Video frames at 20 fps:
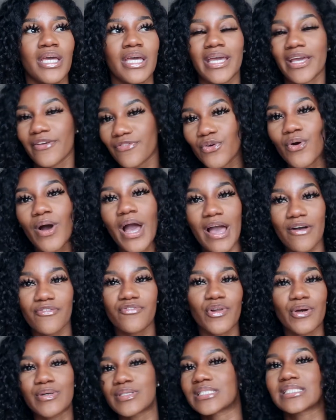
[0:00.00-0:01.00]
if your hair
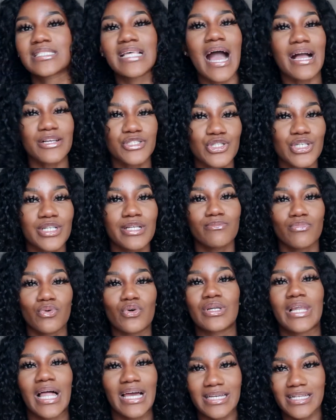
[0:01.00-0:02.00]
floats, it's actually
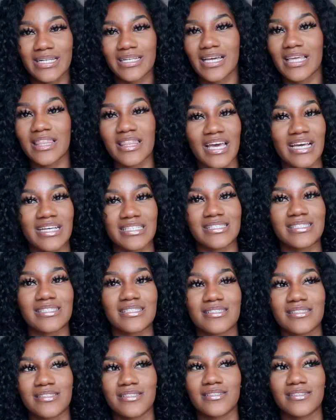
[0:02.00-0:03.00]
more likely that
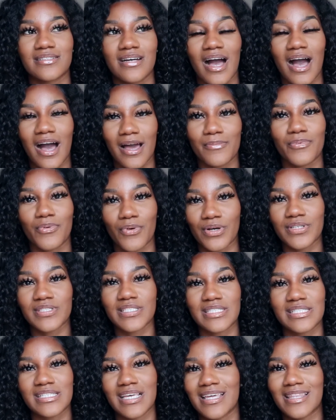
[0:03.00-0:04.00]
it's high
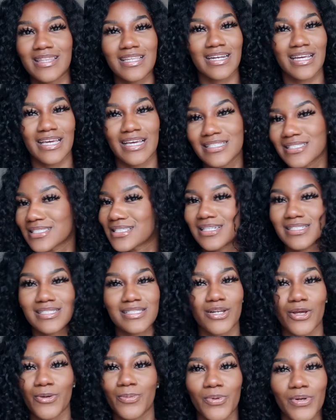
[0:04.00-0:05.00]
porosity than it is that
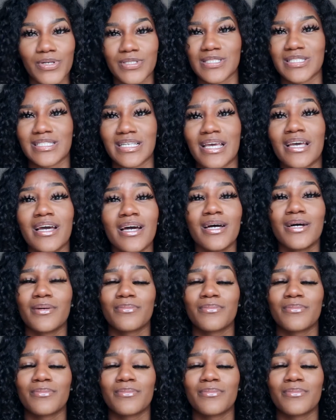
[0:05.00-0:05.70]
it's low porosity.